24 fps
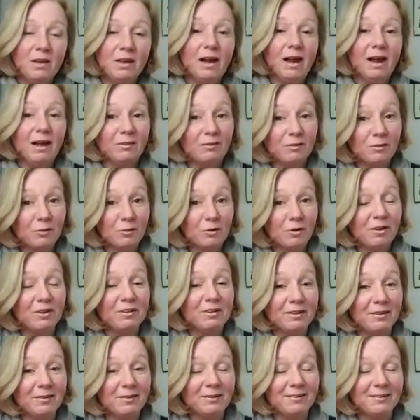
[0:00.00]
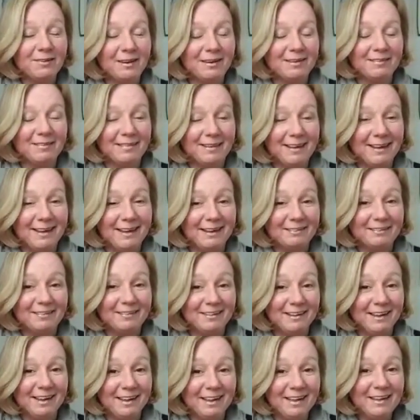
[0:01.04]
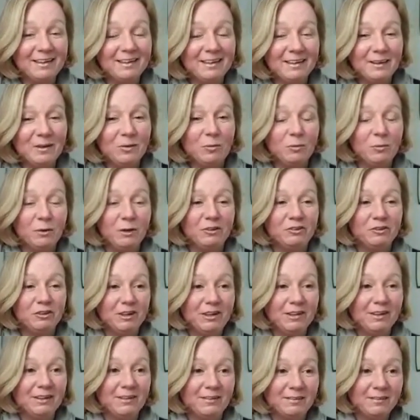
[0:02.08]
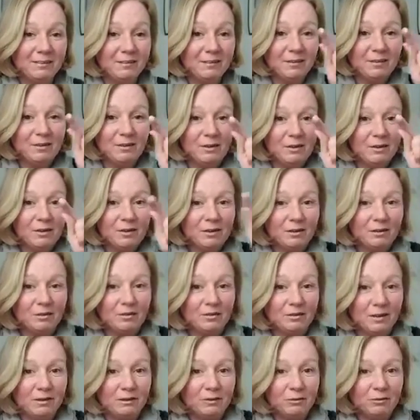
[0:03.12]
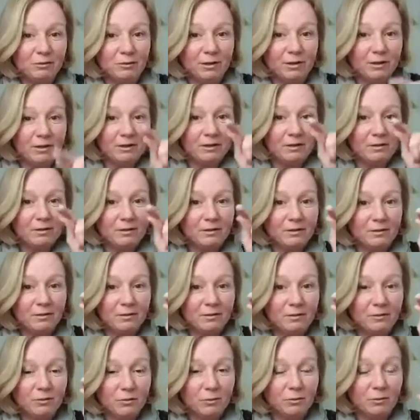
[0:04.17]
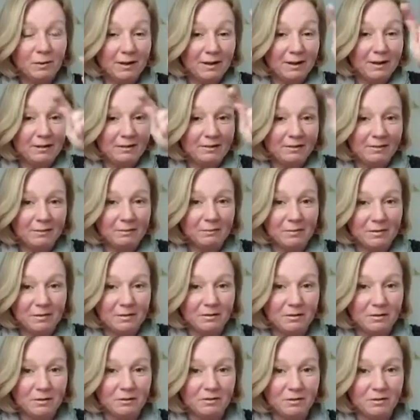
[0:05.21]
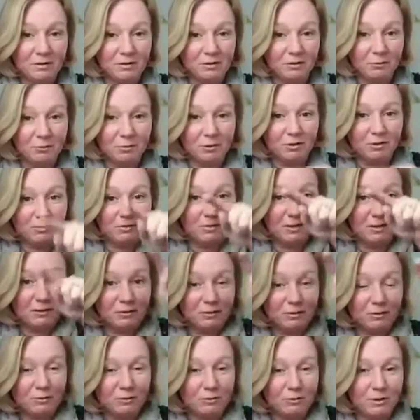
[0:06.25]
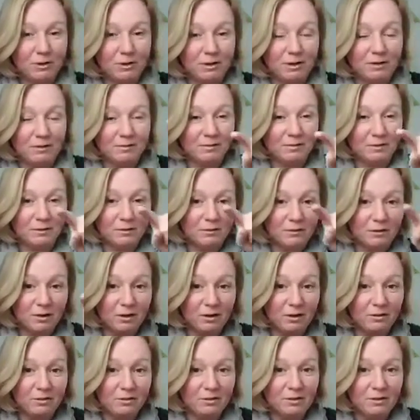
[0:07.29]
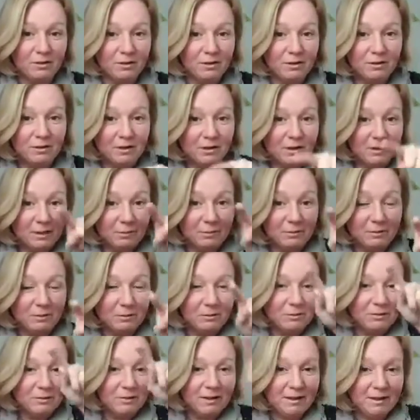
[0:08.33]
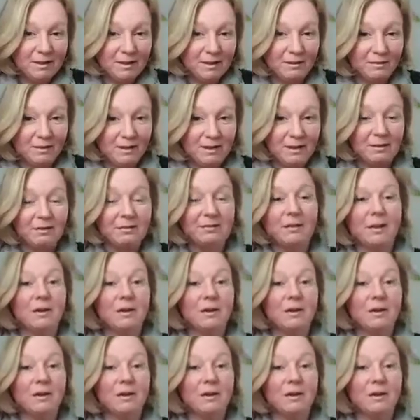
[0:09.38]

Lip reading: I saw another nice layout today, which is concentric squares. I mean, it's not circles, but concentric squares. So you start in the middle and it goes out.